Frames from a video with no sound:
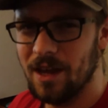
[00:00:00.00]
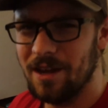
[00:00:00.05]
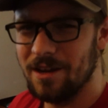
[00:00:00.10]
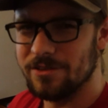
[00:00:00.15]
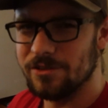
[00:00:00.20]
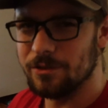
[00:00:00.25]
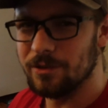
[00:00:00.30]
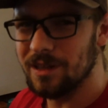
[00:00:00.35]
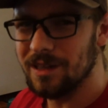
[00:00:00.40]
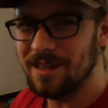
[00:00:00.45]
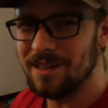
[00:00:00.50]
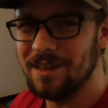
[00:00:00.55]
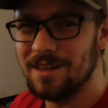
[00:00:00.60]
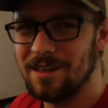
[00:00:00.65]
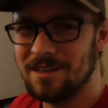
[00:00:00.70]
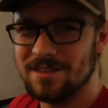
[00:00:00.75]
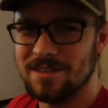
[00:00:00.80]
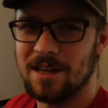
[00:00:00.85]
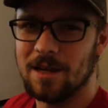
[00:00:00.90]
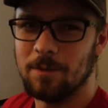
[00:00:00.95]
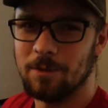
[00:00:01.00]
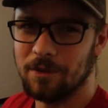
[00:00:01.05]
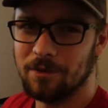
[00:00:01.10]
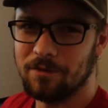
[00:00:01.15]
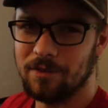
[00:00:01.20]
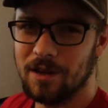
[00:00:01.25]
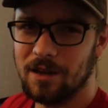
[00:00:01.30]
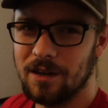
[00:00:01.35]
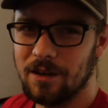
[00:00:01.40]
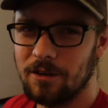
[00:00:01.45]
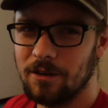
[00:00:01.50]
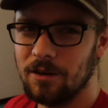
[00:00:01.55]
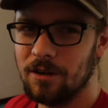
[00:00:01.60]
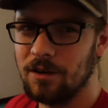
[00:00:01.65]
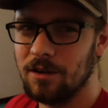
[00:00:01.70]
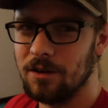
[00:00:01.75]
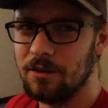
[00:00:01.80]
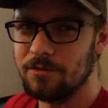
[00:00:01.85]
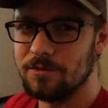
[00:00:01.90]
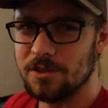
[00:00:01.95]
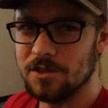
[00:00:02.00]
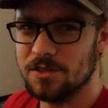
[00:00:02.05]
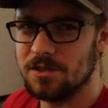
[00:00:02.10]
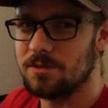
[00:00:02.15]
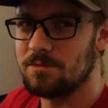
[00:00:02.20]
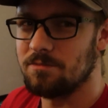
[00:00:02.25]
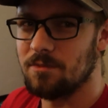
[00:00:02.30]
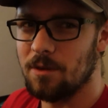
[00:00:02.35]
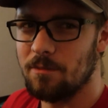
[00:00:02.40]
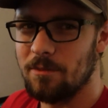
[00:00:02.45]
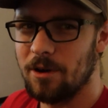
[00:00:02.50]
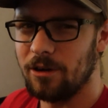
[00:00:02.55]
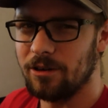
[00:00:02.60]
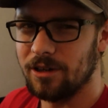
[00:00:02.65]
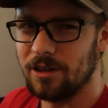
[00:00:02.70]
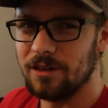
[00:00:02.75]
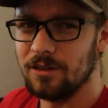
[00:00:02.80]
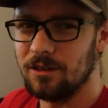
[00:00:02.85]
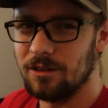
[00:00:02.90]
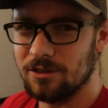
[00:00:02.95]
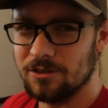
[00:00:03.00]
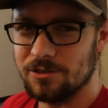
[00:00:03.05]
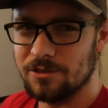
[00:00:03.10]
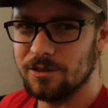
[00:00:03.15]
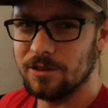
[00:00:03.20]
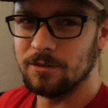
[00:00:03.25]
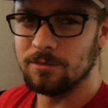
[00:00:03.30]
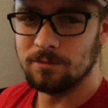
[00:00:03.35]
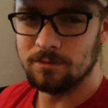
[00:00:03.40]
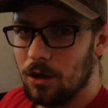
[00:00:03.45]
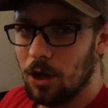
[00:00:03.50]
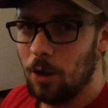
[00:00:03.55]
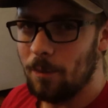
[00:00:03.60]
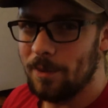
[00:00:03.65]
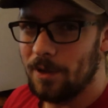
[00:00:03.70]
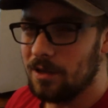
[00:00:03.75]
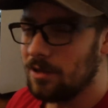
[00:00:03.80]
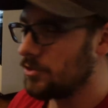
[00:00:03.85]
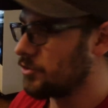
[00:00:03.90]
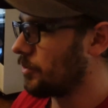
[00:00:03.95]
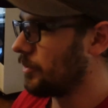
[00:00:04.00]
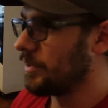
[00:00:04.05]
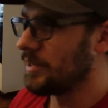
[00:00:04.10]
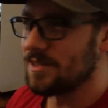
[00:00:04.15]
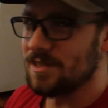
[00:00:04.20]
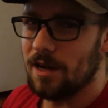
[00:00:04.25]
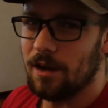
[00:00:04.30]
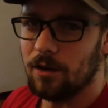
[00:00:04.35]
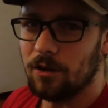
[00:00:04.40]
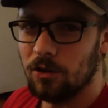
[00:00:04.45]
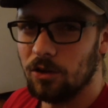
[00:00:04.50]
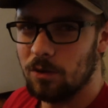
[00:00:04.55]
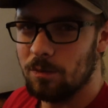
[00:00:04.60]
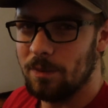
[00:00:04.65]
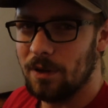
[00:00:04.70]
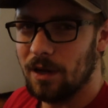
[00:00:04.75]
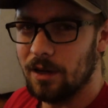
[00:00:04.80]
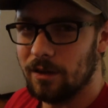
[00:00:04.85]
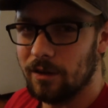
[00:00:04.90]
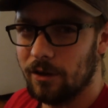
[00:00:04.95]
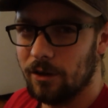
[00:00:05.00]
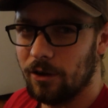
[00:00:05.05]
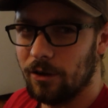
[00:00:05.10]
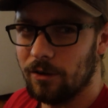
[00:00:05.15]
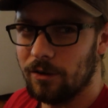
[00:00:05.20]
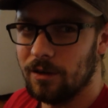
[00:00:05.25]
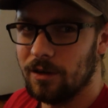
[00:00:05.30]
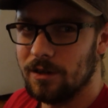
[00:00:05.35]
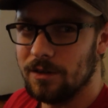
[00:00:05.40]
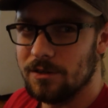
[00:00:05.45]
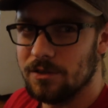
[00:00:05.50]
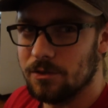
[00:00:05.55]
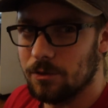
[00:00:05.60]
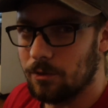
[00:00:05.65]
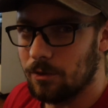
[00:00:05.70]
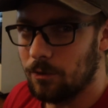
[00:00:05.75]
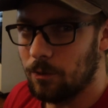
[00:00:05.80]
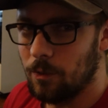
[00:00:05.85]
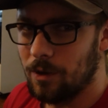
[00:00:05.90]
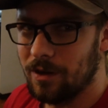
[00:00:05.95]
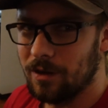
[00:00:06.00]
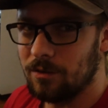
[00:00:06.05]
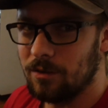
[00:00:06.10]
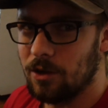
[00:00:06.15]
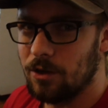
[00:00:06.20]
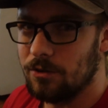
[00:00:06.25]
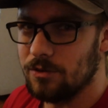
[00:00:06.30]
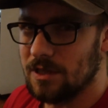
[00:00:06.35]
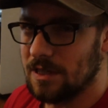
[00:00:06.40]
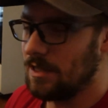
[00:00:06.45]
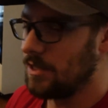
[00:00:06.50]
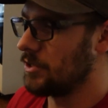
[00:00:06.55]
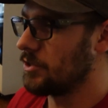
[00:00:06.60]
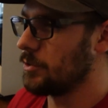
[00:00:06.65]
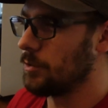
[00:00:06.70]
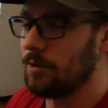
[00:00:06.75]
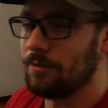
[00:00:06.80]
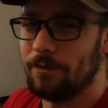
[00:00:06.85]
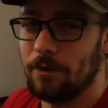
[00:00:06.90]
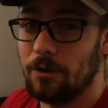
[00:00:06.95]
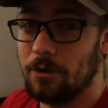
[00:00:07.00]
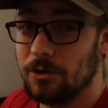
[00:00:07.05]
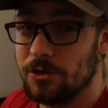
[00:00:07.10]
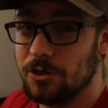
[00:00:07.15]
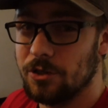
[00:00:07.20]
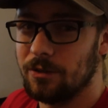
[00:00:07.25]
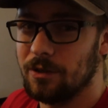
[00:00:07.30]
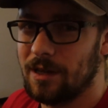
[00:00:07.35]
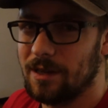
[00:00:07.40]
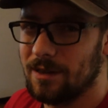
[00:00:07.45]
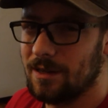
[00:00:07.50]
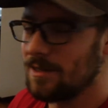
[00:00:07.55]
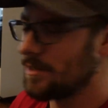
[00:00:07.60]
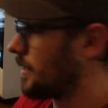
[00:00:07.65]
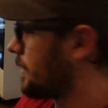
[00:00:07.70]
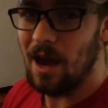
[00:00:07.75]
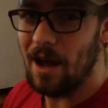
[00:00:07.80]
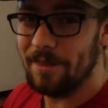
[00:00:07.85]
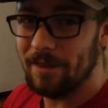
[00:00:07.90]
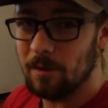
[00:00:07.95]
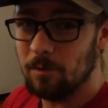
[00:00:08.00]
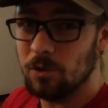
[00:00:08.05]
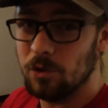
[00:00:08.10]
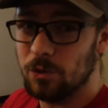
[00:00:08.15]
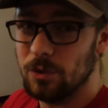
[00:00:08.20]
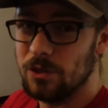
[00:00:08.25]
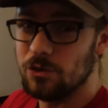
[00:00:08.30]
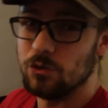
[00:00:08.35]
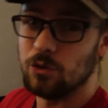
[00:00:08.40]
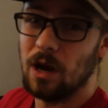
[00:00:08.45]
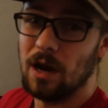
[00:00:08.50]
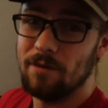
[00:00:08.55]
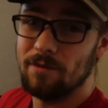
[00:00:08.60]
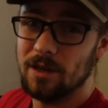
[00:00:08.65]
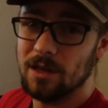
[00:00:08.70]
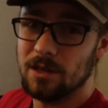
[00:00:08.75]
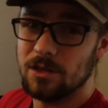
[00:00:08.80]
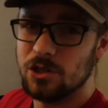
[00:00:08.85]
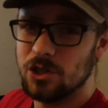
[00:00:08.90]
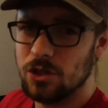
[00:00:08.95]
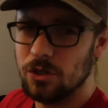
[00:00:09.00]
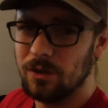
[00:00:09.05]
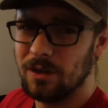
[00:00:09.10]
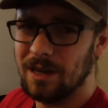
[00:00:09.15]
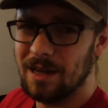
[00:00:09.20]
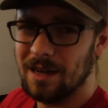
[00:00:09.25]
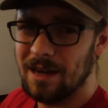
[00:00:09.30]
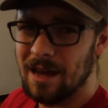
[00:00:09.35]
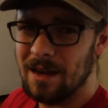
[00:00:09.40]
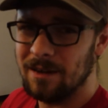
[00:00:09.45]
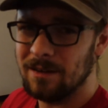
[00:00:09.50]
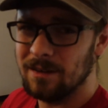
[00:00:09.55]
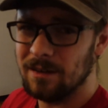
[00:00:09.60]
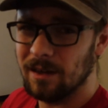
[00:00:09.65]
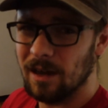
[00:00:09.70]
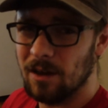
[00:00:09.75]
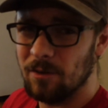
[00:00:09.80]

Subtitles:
it's a really neat example of that era of just American luxury. Hope y'all enjoyed this kind of look behind the curtain at sort of what it goes into a photo shoot like this. I think between driving and shooting and editing,